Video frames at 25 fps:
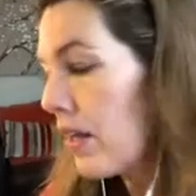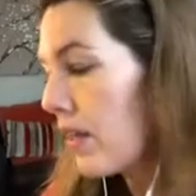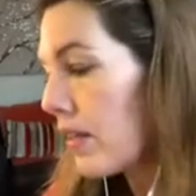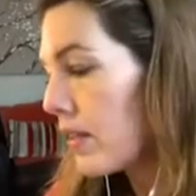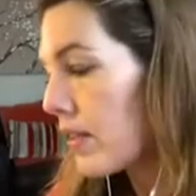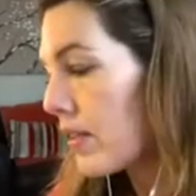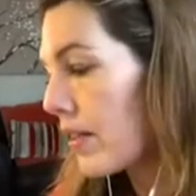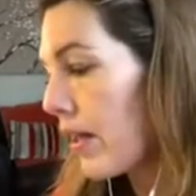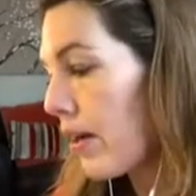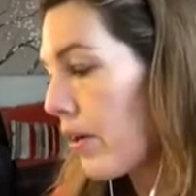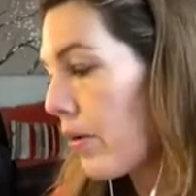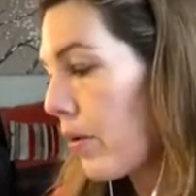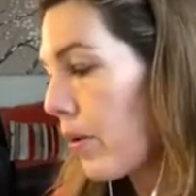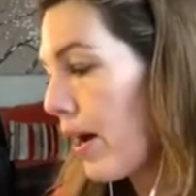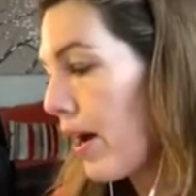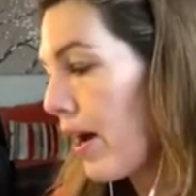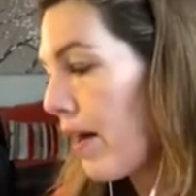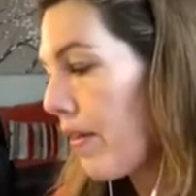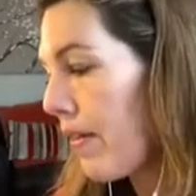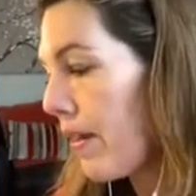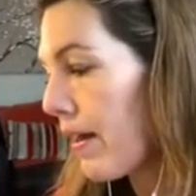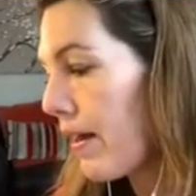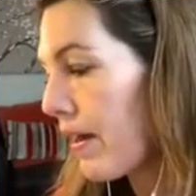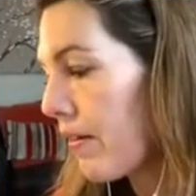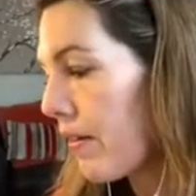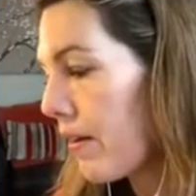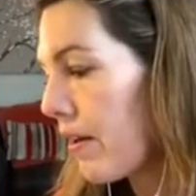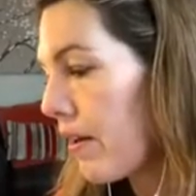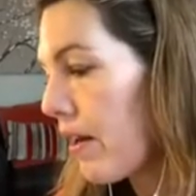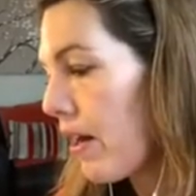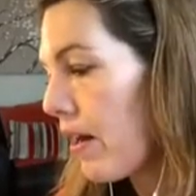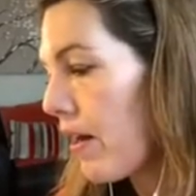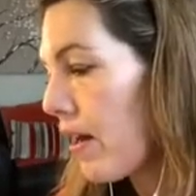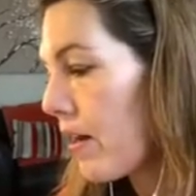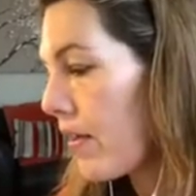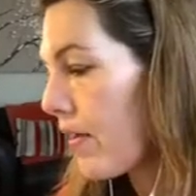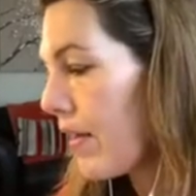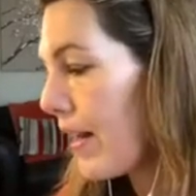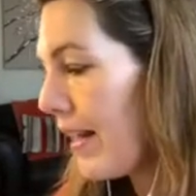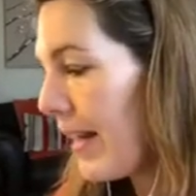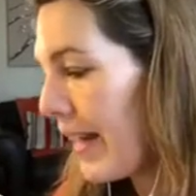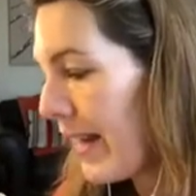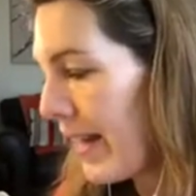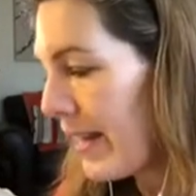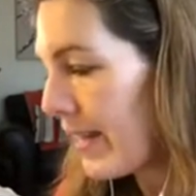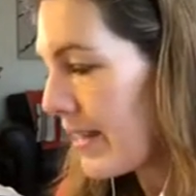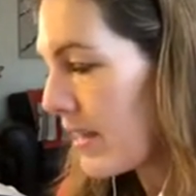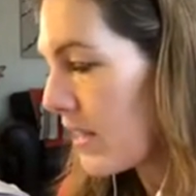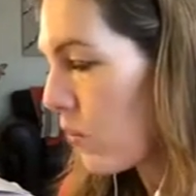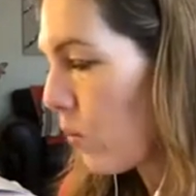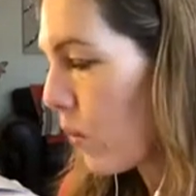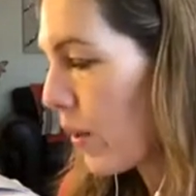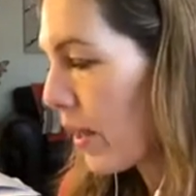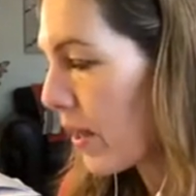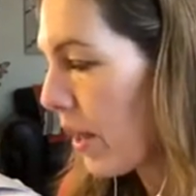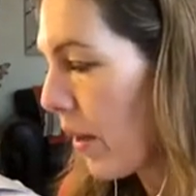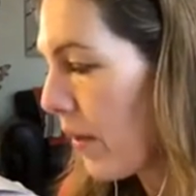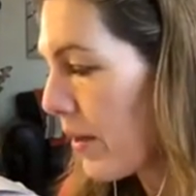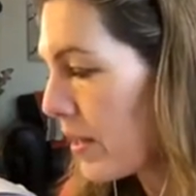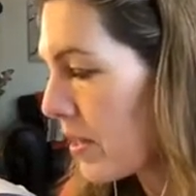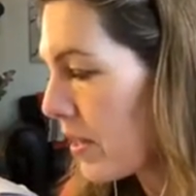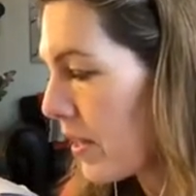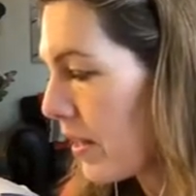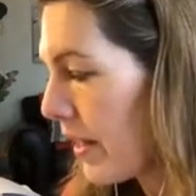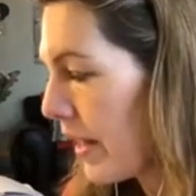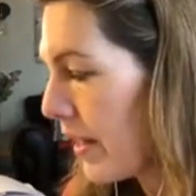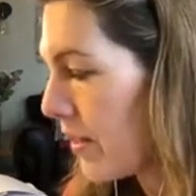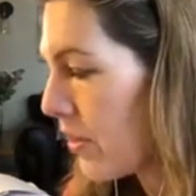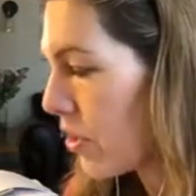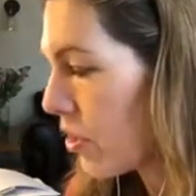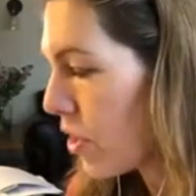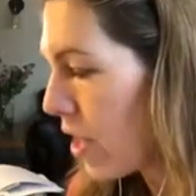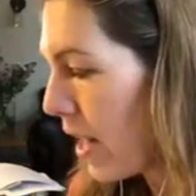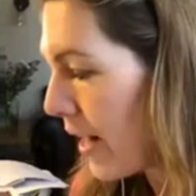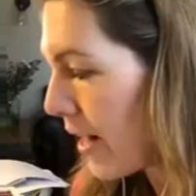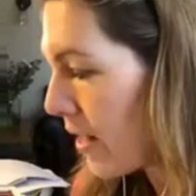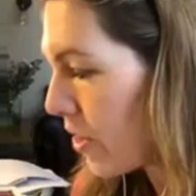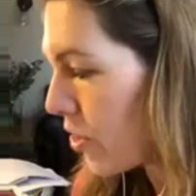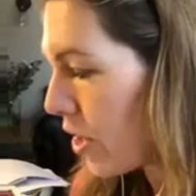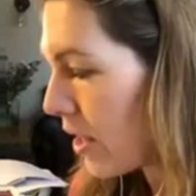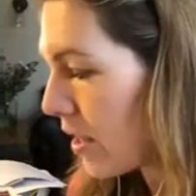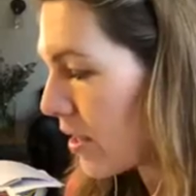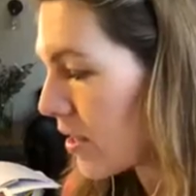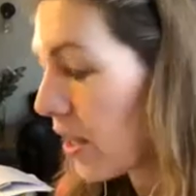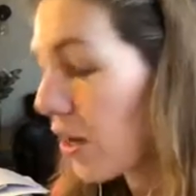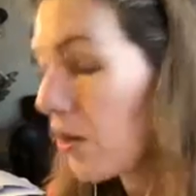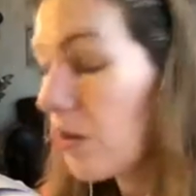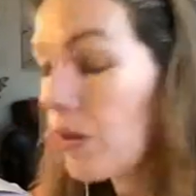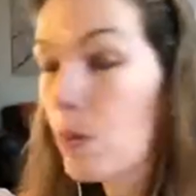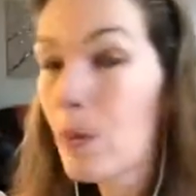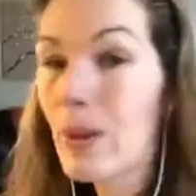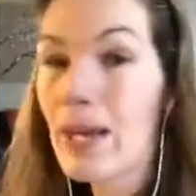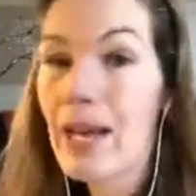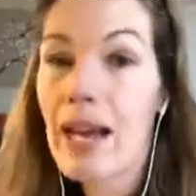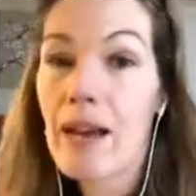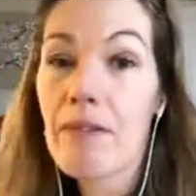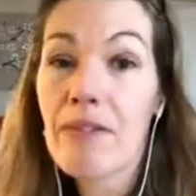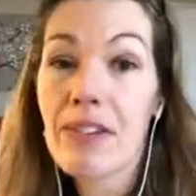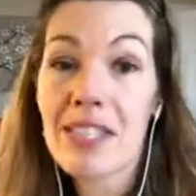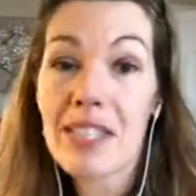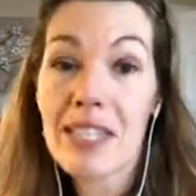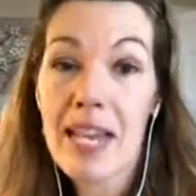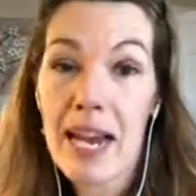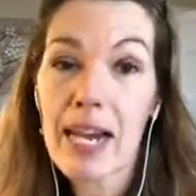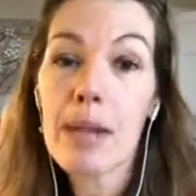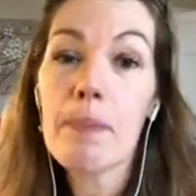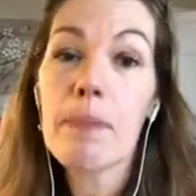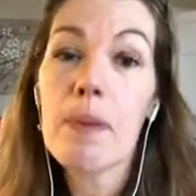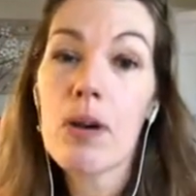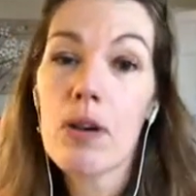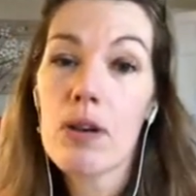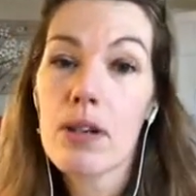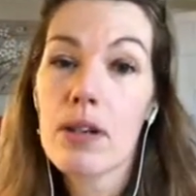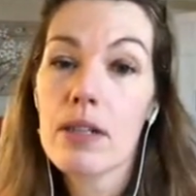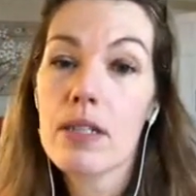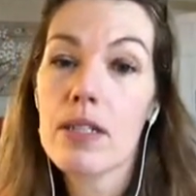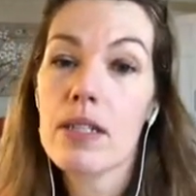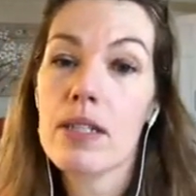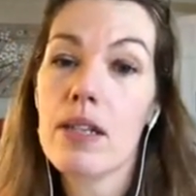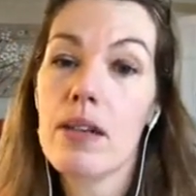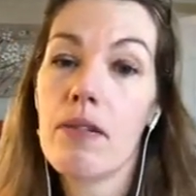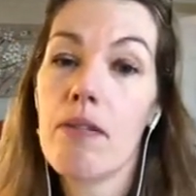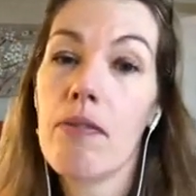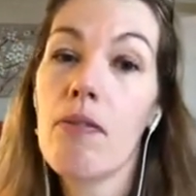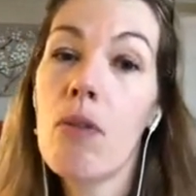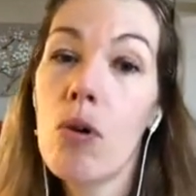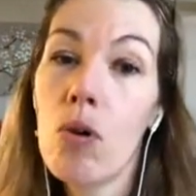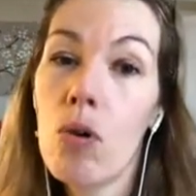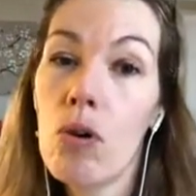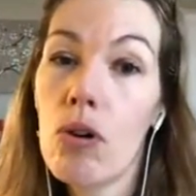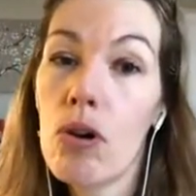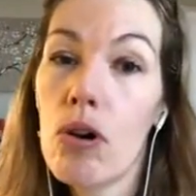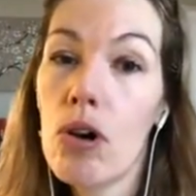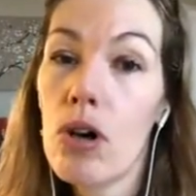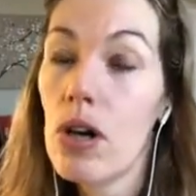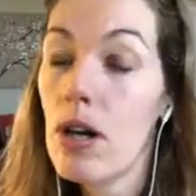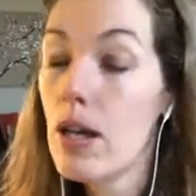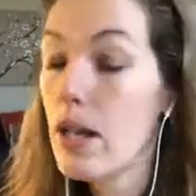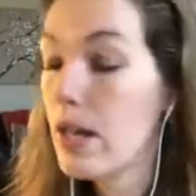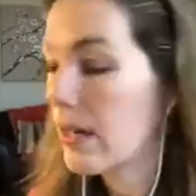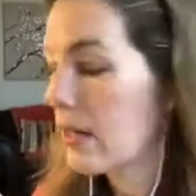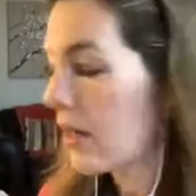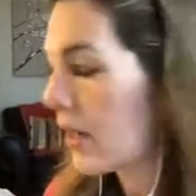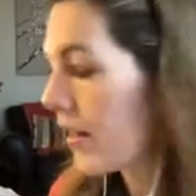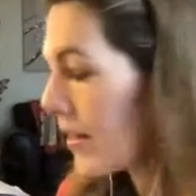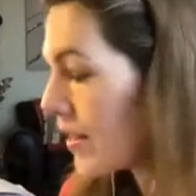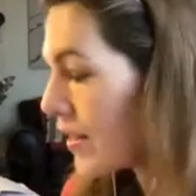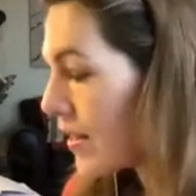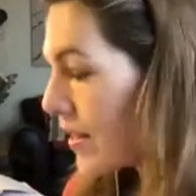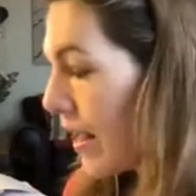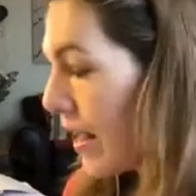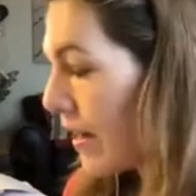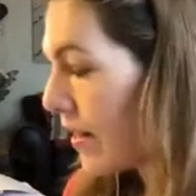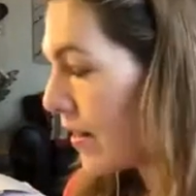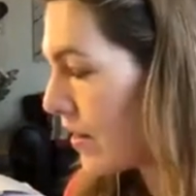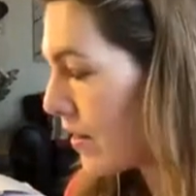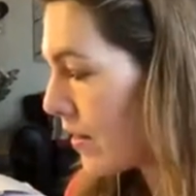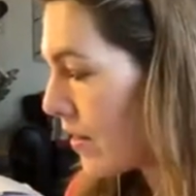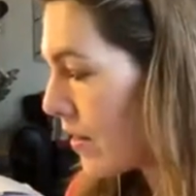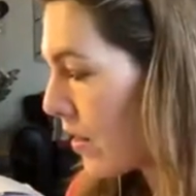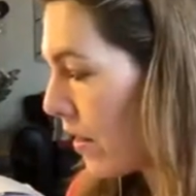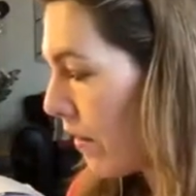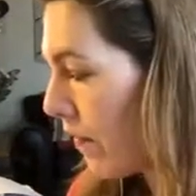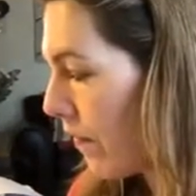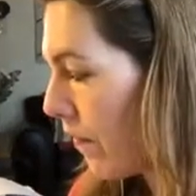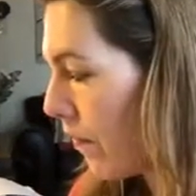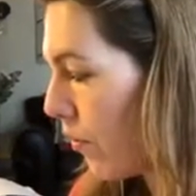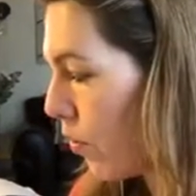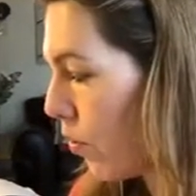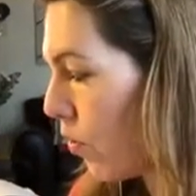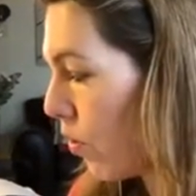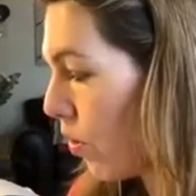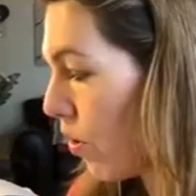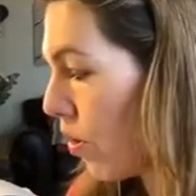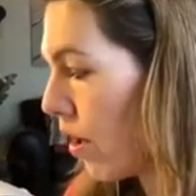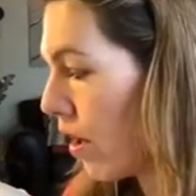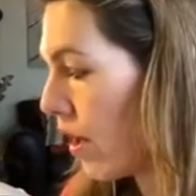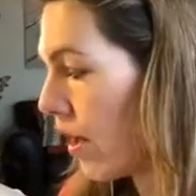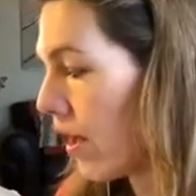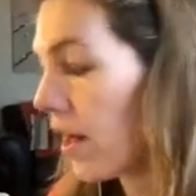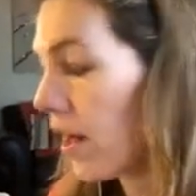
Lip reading: So I think that at the least we're going to need to change it so that we have a tick box for consent for